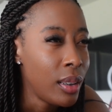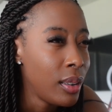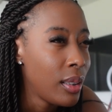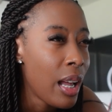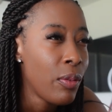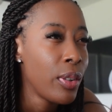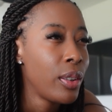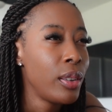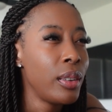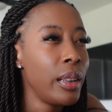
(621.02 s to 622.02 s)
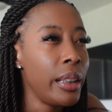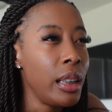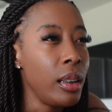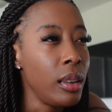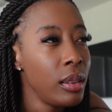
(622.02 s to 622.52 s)
not for
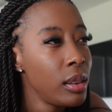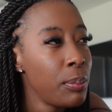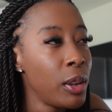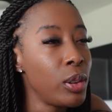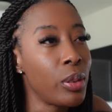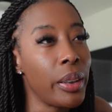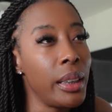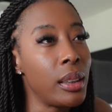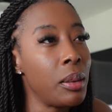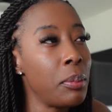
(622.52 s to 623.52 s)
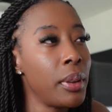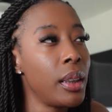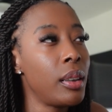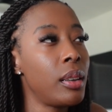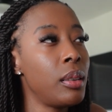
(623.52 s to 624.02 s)
any special reason,
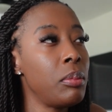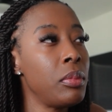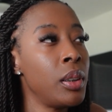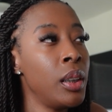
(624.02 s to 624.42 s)
but um,